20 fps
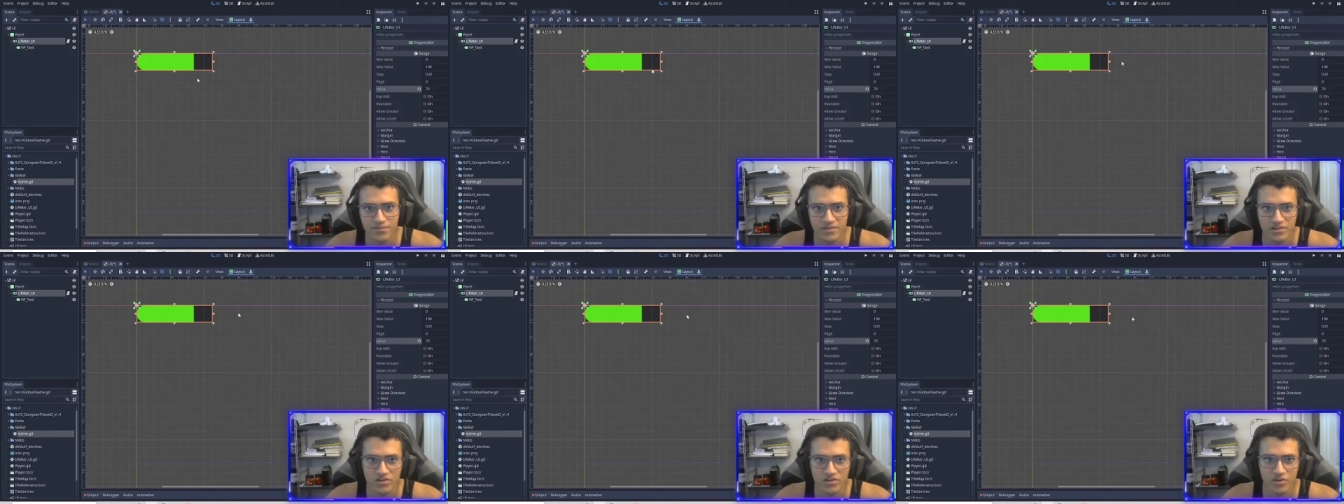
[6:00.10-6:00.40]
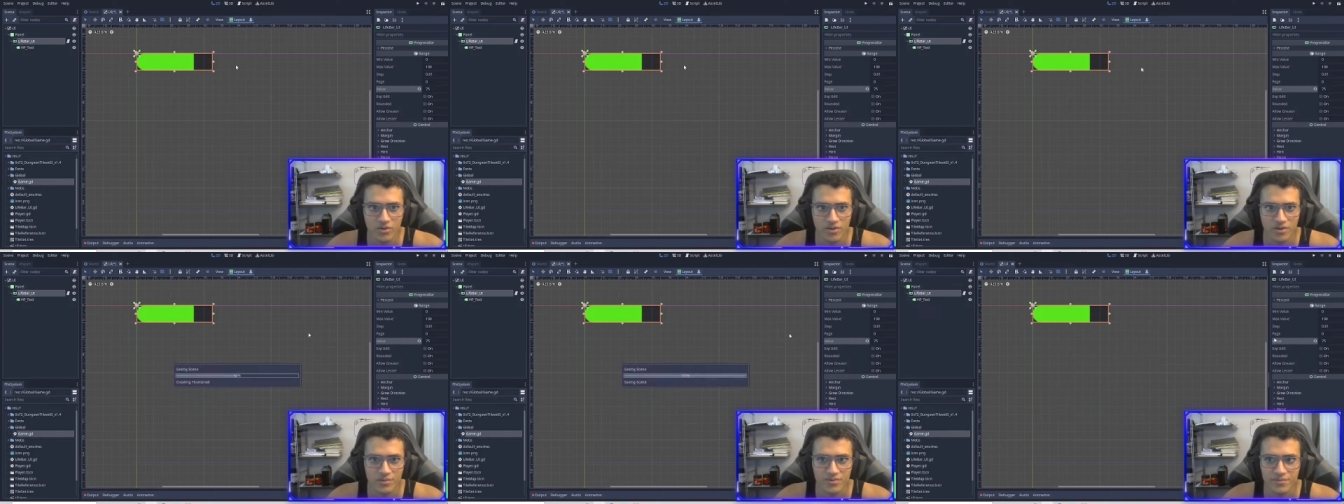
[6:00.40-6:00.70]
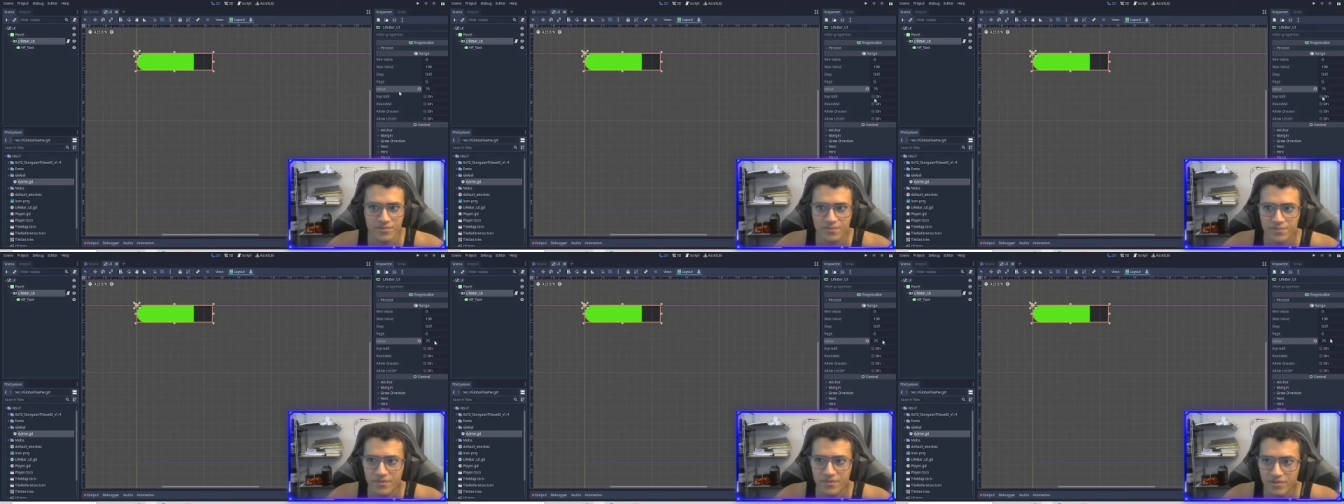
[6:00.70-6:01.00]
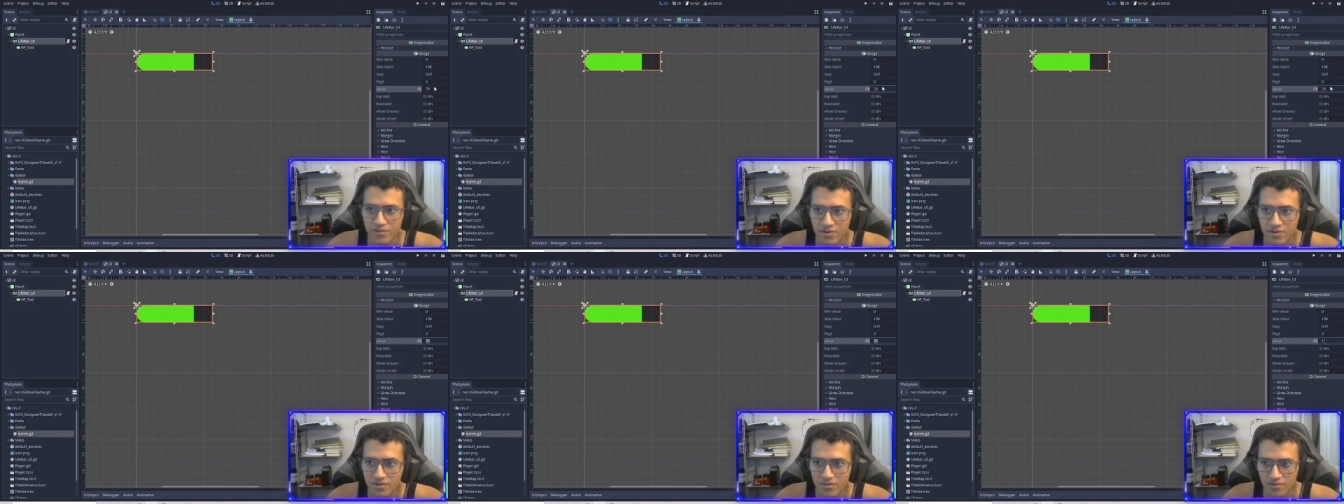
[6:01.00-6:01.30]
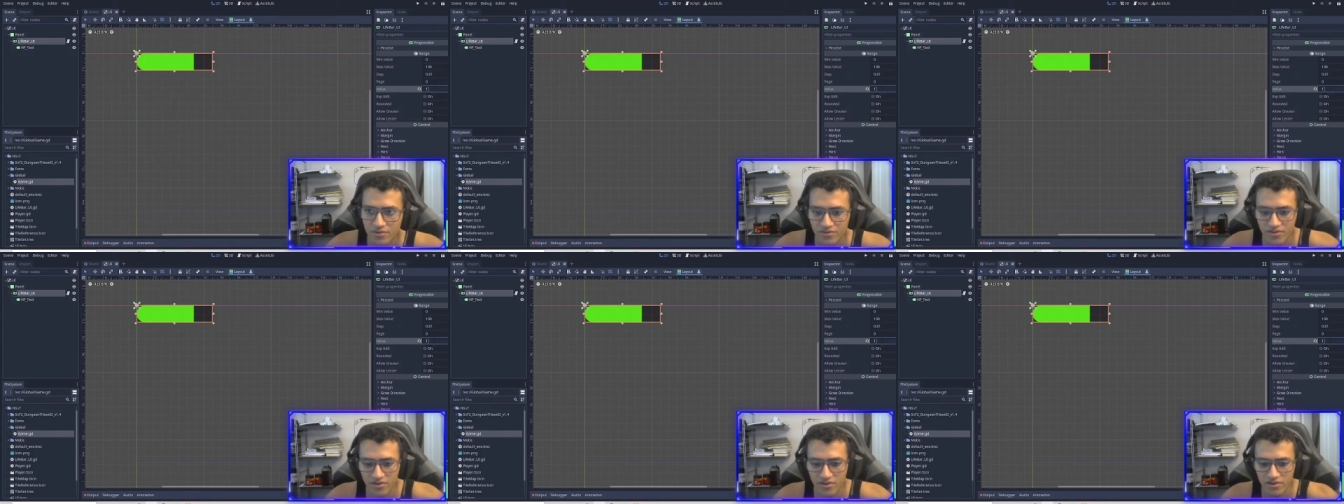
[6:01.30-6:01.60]
it'll go up. Right?
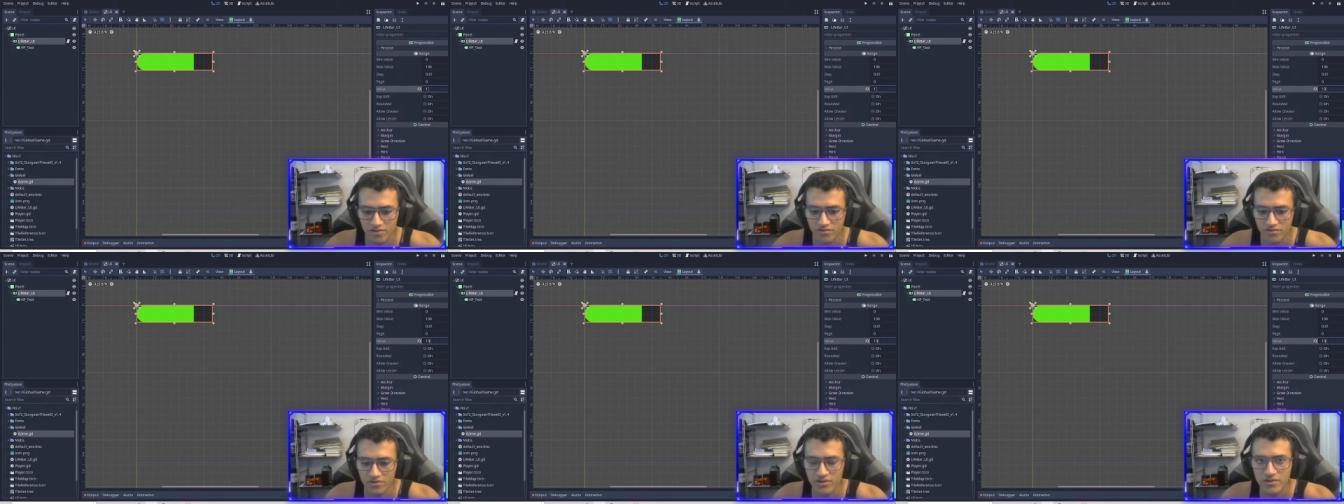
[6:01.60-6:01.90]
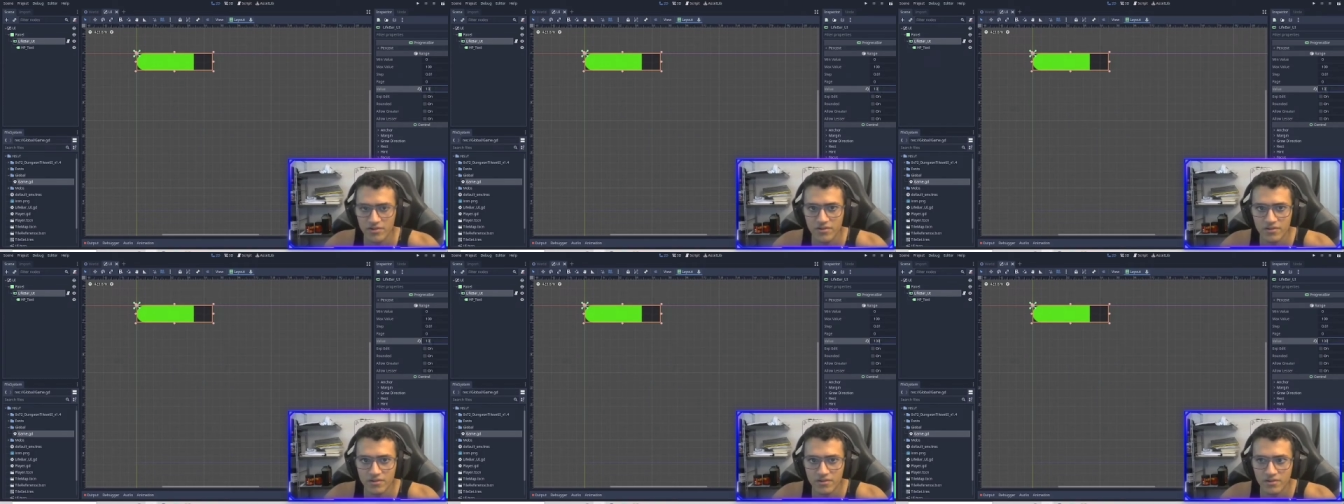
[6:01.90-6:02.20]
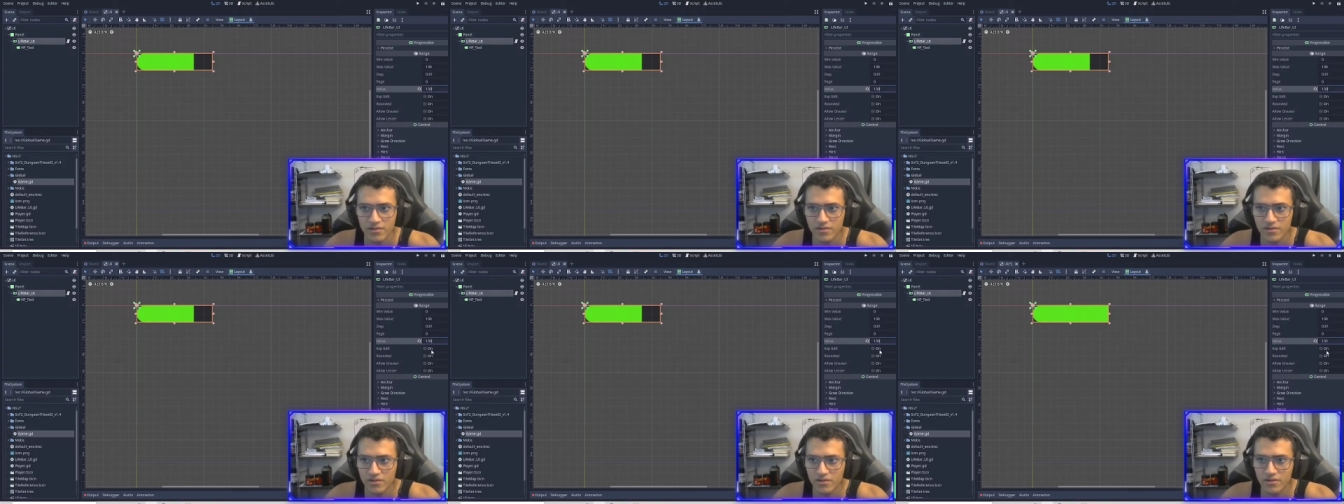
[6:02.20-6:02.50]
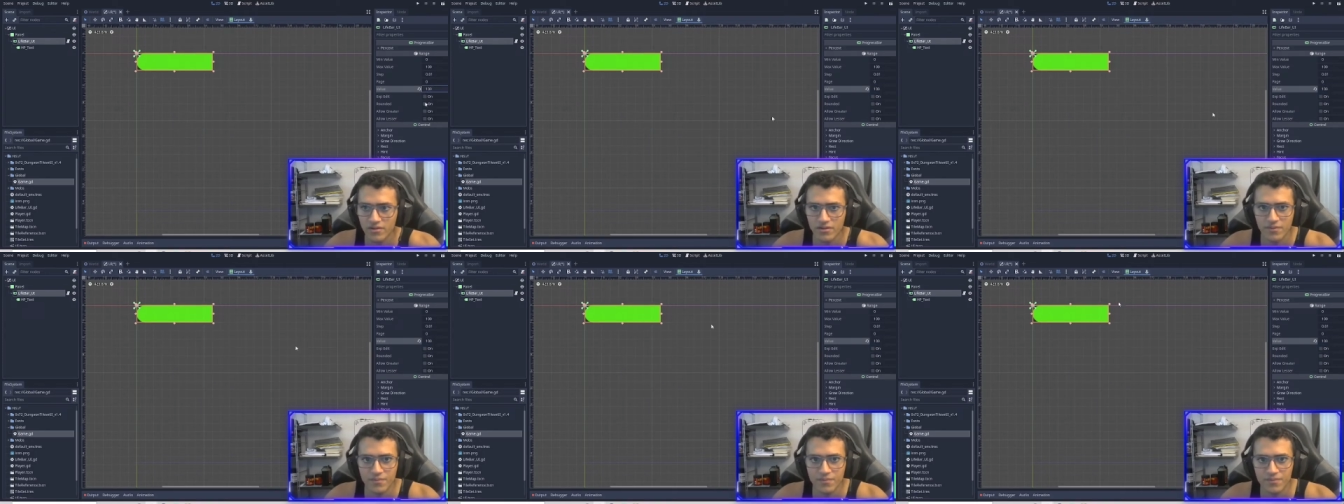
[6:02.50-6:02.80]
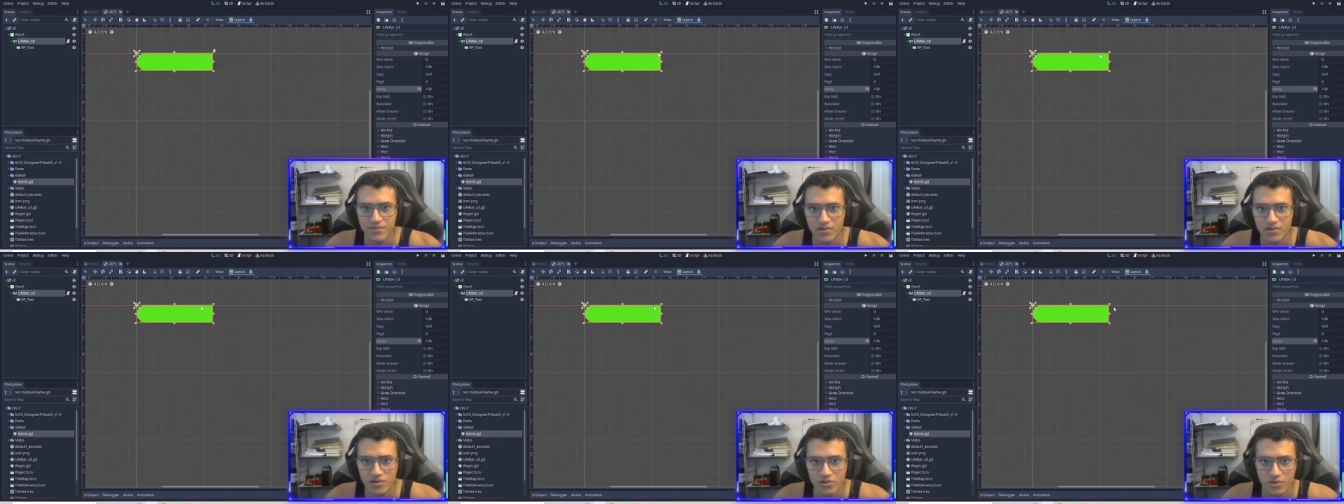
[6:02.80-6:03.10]
If we say 100,
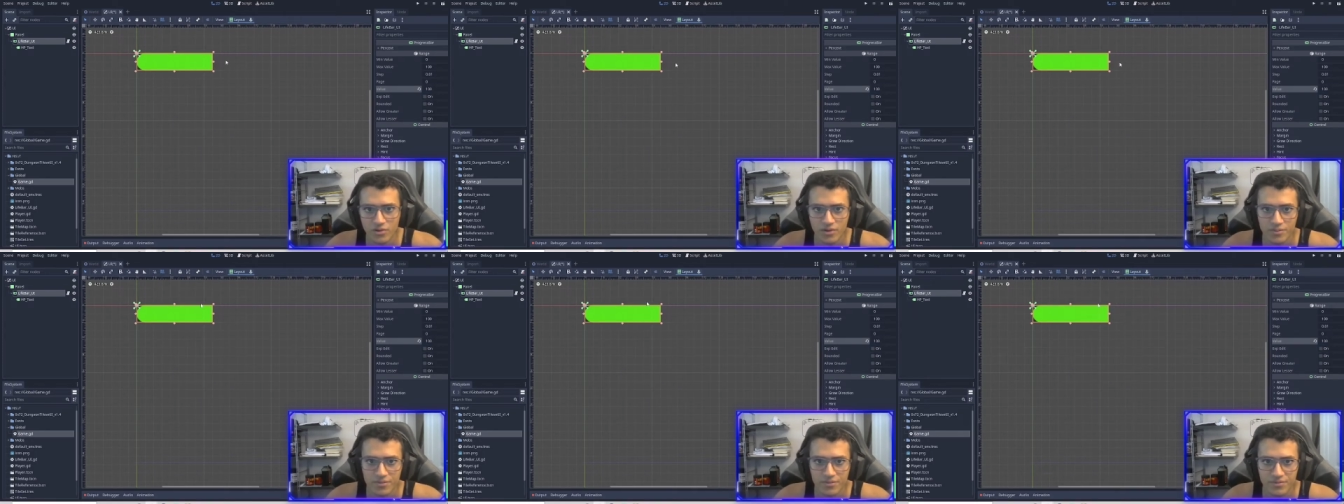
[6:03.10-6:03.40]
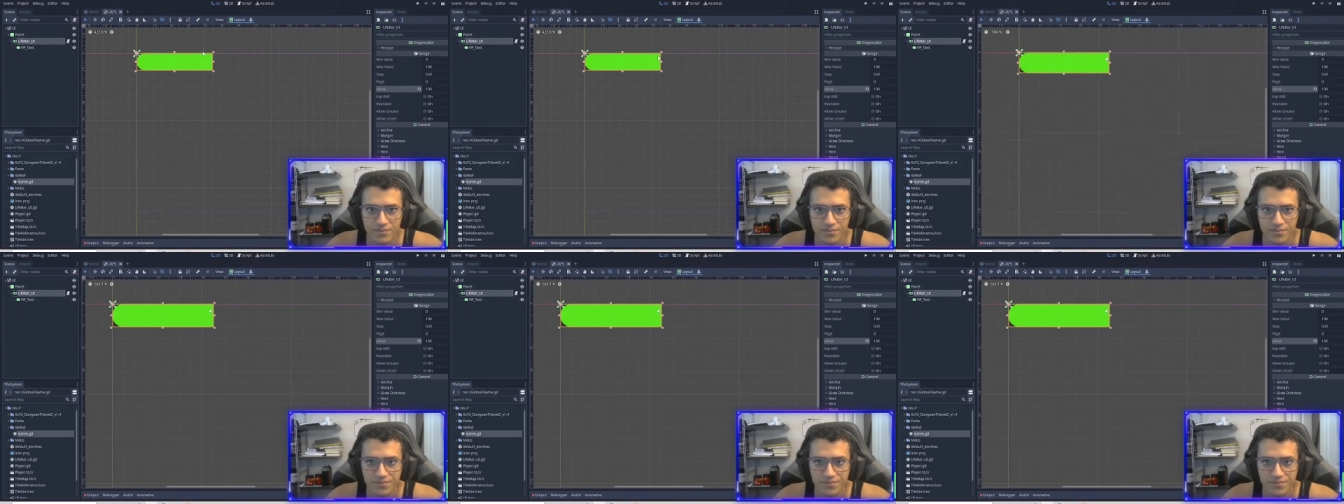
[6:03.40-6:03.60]
it'll go up.